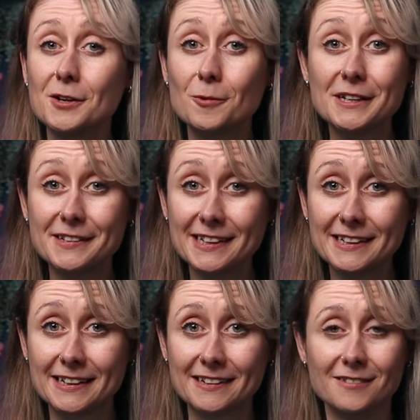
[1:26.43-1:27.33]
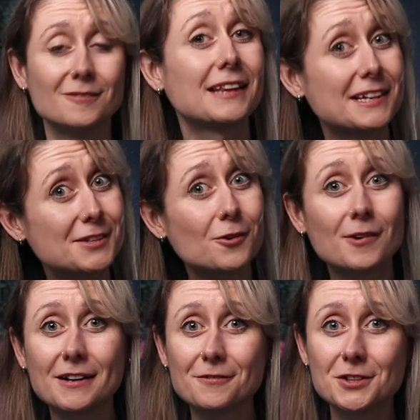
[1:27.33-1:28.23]
I know what you're thinking, that's all
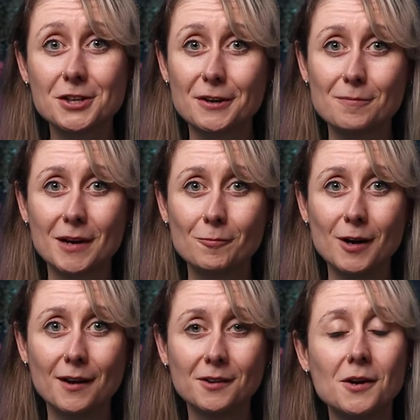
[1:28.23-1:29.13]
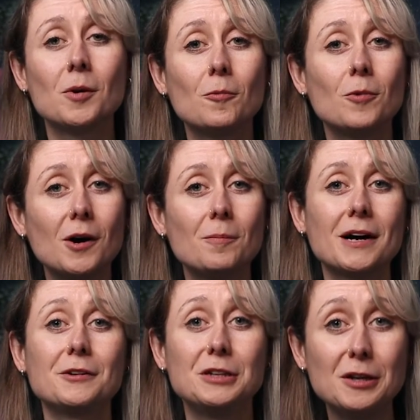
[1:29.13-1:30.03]
right for Joe and Manuel, but what
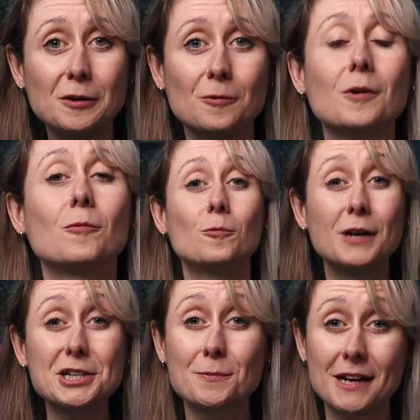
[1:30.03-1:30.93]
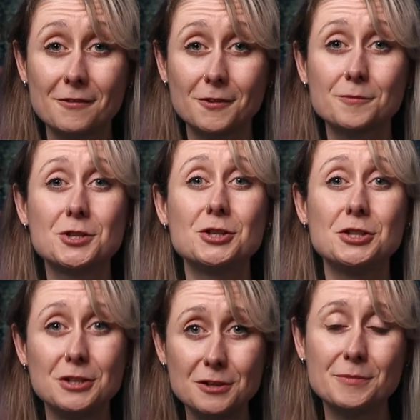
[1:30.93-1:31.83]
about you? Which platform should
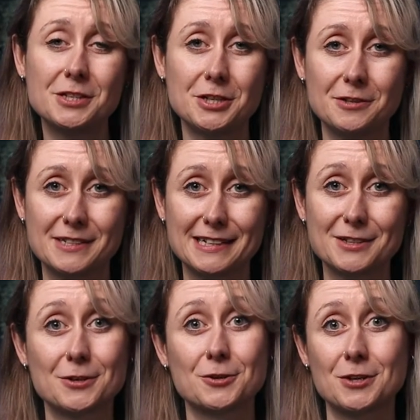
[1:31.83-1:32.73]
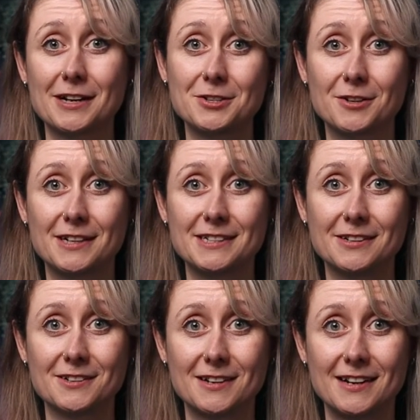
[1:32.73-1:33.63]
you be choosing to attract your
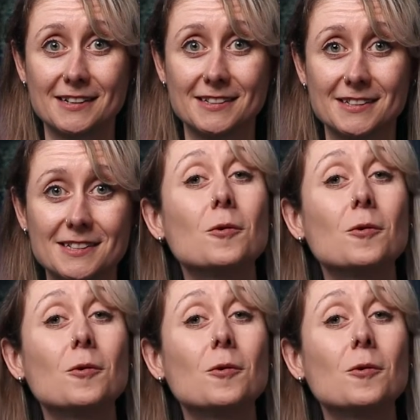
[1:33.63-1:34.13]
ideal clients?